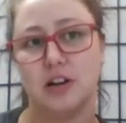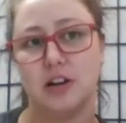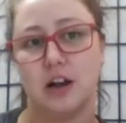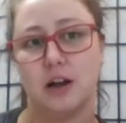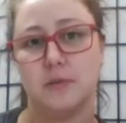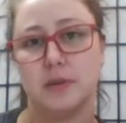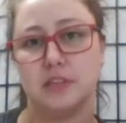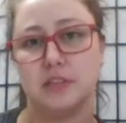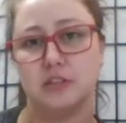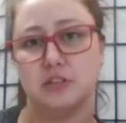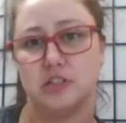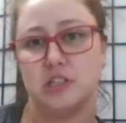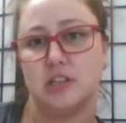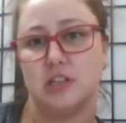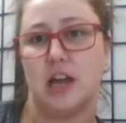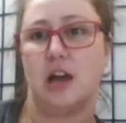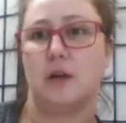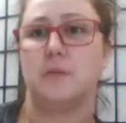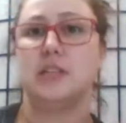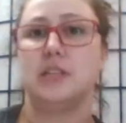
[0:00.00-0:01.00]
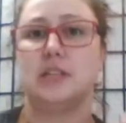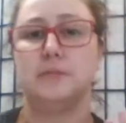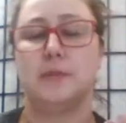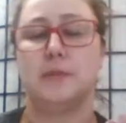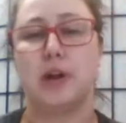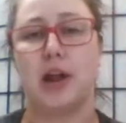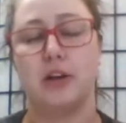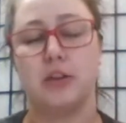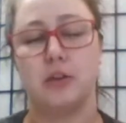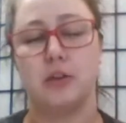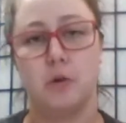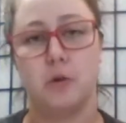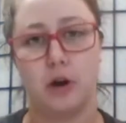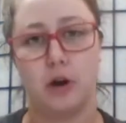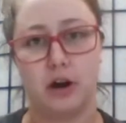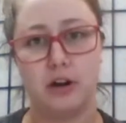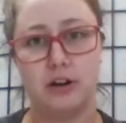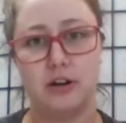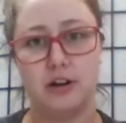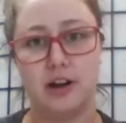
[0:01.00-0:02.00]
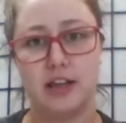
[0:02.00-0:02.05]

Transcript: Um, it's just how. It's about how you are.